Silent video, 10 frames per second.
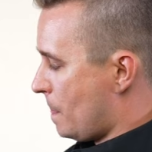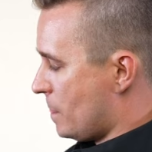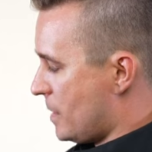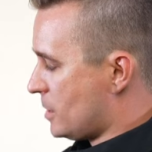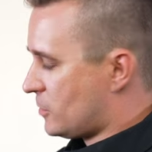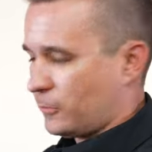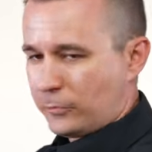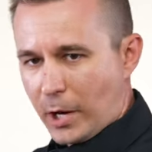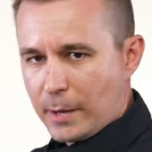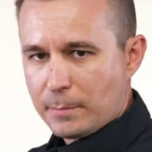this
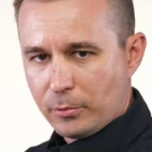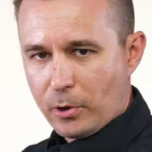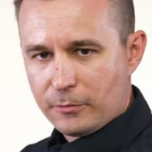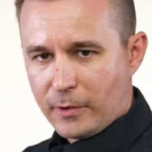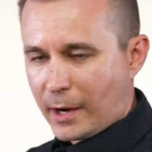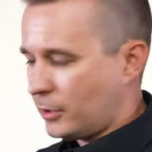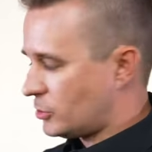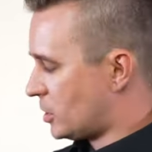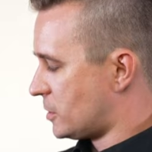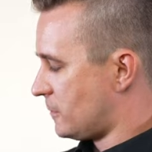frame profile
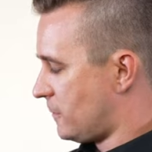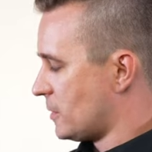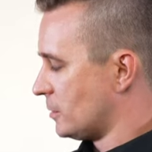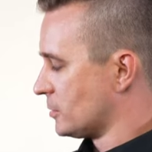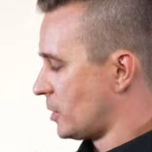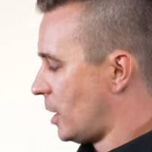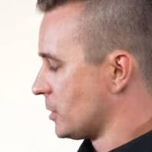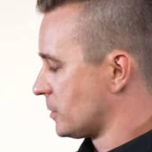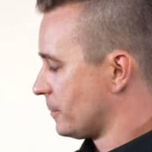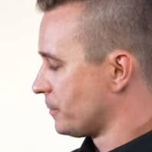just feels
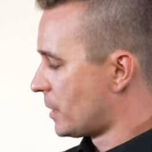awesome.